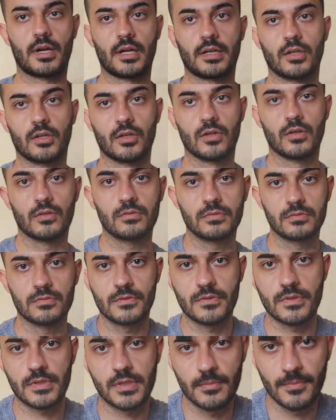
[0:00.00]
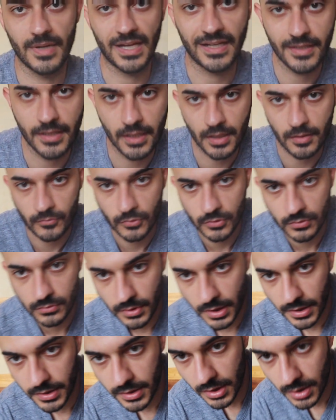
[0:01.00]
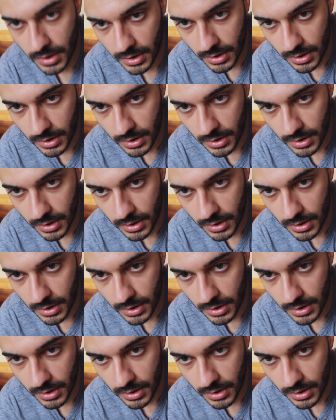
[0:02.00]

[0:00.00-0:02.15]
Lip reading: I go. Let's get my camera right.